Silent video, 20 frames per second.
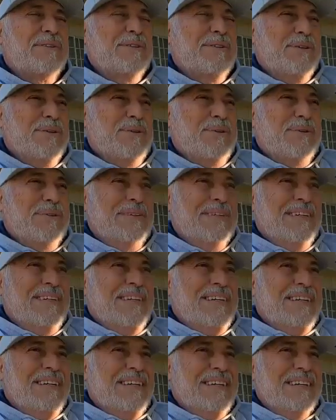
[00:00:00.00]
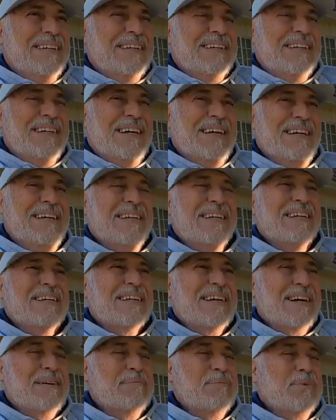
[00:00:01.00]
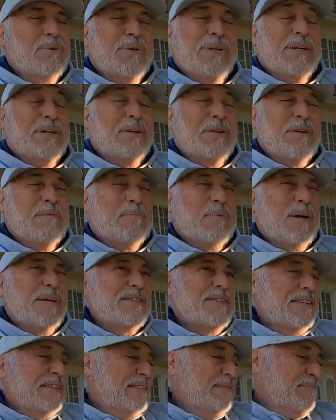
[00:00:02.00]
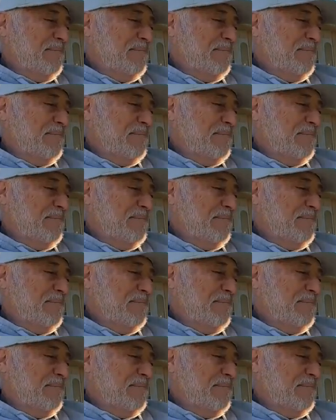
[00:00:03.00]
do, I'm doing another project.